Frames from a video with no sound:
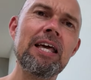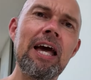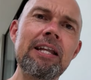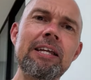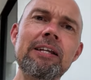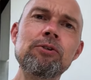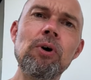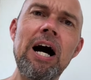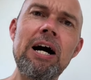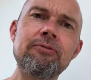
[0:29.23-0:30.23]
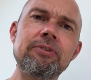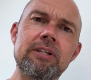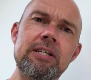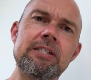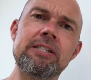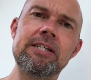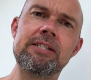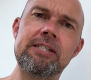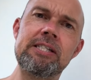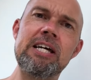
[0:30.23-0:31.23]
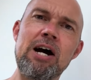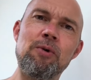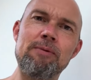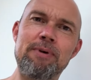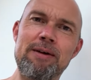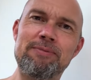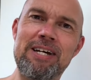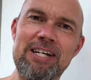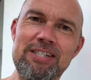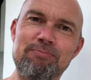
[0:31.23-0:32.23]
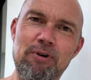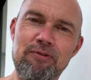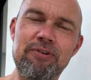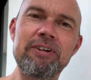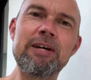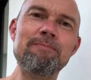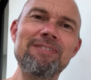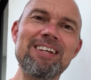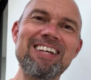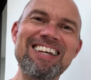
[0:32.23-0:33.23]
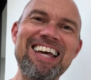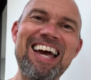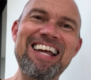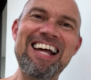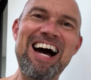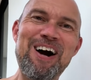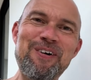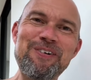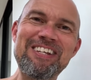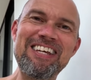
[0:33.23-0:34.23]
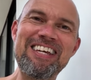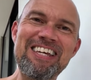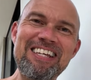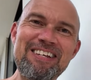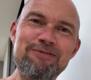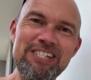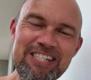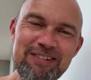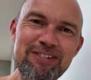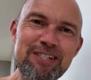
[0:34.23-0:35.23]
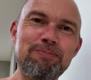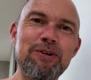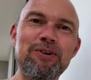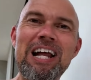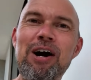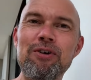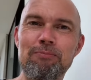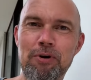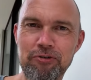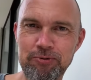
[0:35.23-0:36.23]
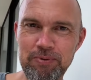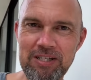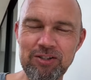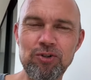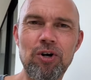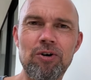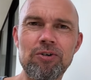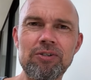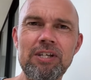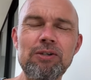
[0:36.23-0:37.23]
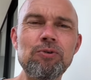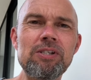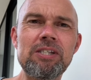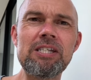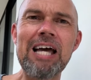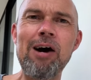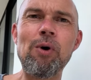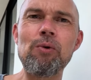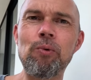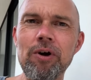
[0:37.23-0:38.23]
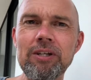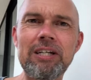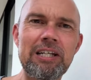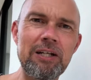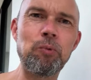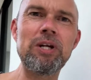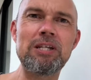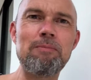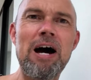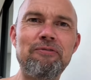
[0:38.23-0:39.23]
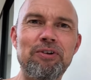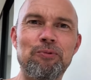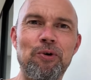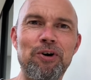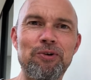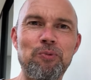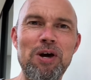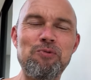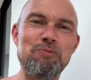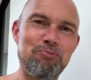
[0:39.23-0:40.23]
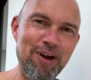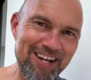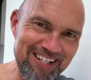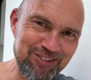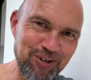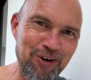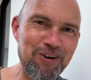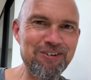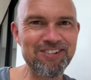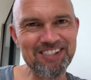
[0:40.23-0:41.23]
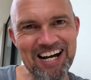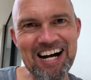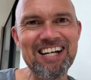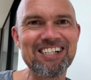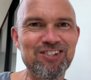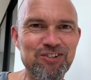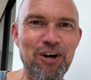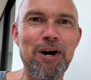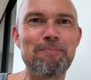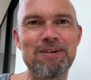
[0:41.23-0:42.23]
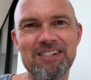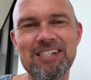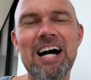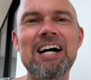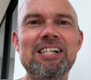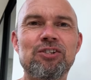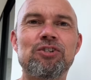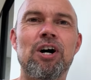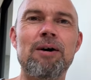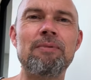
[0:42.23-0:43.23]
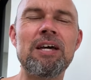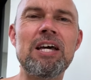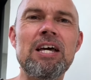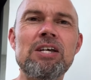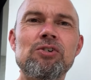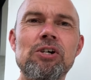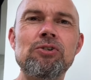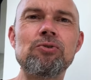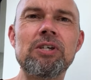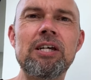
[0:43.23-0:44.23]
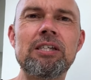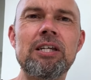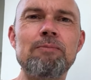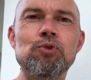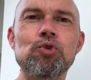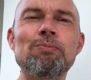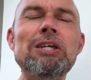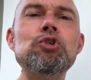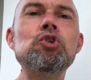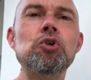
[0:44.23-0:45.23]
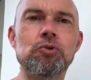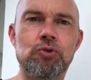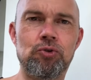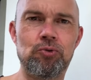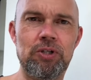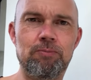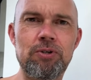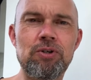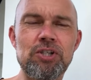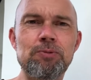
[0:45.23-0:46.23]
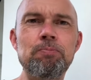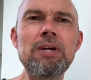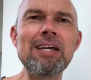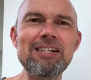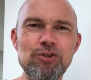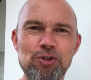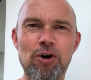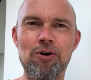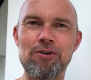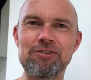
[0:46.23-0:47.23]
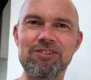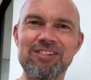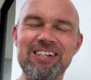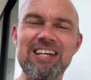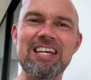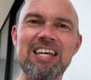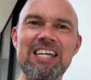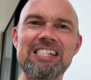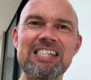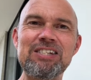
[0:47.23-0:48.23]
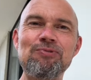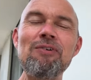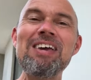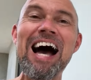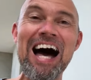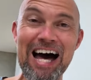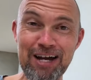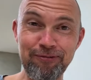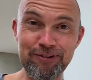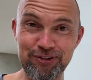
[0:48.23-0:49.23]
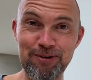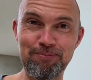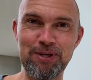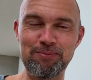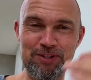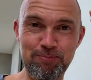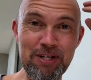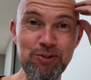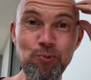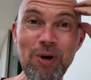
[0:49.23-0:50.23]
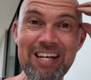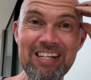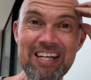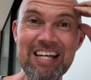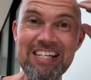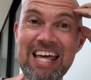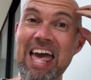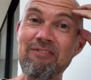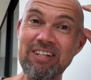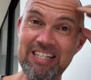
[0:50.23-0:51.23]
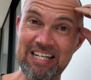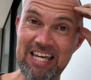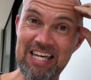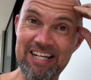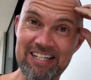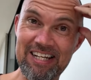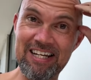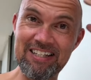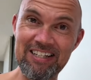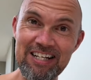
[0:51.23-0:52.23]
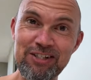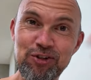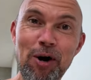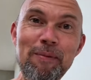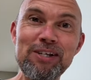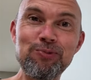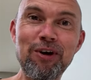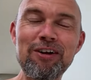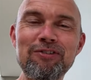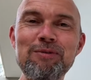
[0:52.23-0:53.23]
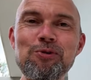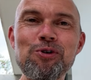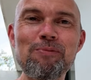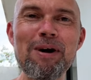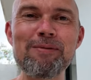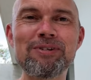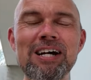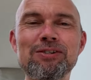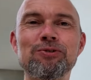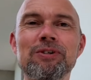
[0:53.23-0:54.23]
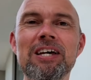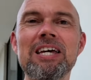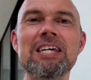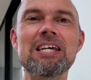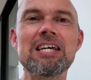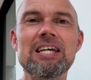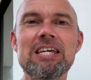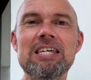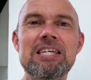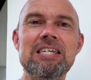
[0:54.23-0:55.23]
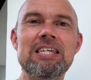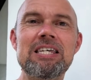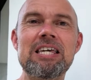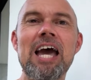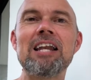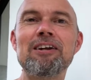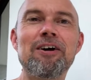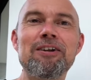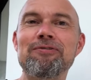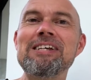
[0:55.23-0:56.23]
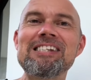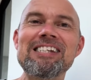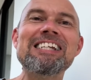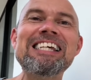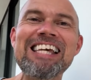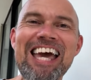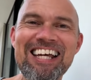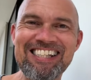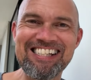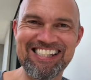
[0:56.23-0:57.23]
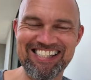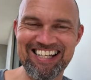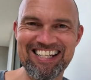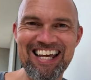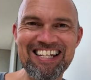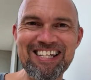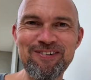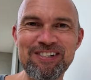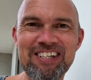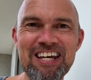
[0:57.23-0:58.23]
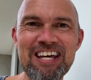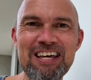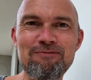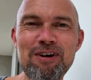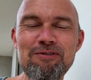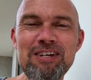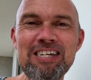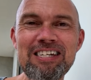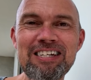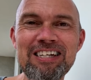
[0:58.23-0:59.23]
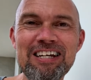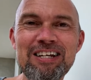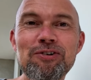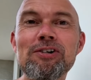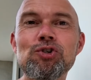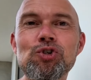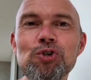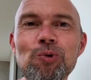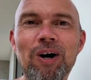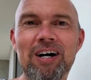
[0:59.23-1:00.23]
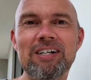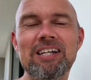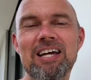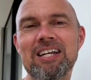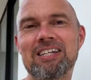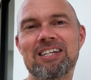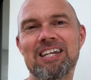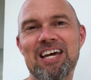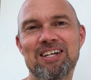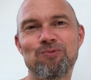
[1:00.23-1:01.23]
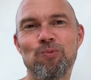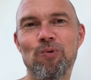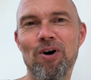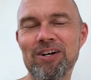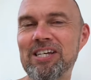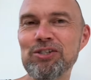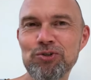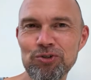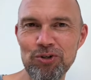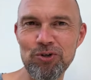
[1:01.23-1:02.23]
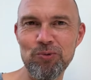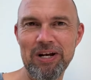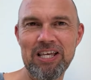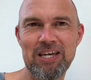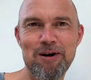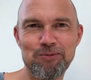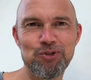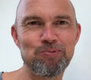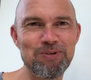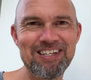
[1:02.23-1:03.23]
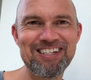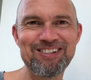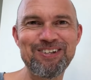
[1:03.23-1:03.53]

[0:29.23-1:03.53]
And then you, after this, can see how I baptized both of them and how they received the Spirit, how they both speak in tongues. And you can see how I worked a little with them afterward, where we prayed in tongues, start and stop and start and stop, just to get them to be used to it. Because speaking in tongues is very hard for some people, especially when they have it in the head. And Thomas, one of them who got baptized today, he had a lot of things in his head, he said, and he was maybe not sure that what he should do when it comes to speaking in